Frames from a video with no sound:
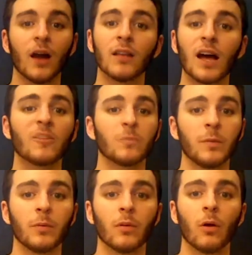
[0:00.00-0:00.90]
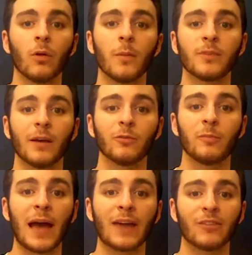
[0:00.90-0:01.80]
a lot of people hold themselves
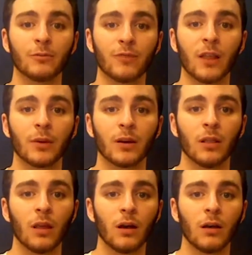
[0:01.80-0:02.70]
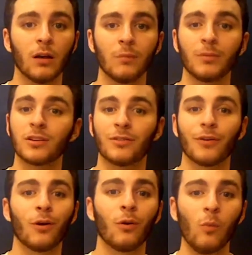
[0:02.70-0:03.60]
back from following Allah because of
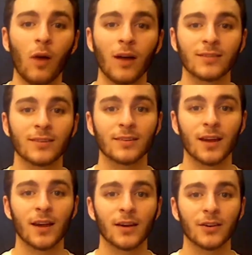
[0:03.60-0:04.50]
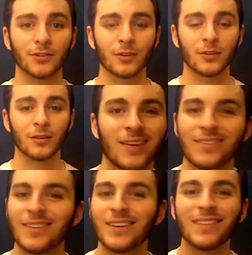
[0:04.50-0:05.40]
their own wants and desires.
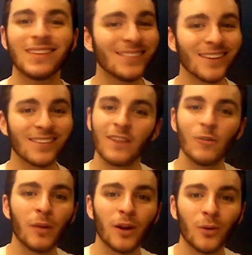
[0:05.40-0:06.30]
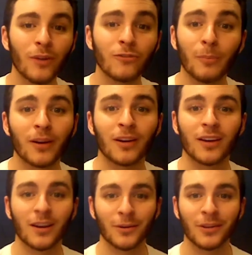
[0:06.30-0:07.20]
See, these days everybody wants a Burger
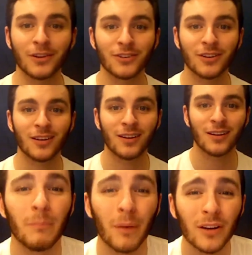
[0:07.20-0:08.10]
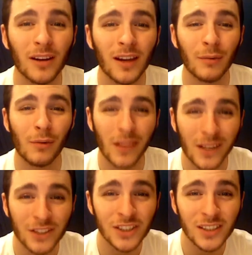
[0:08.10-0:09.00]
King religion. Burger King
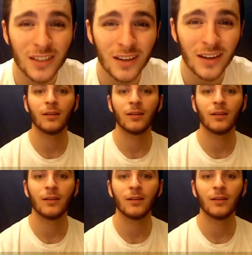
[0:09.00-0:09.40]
religion?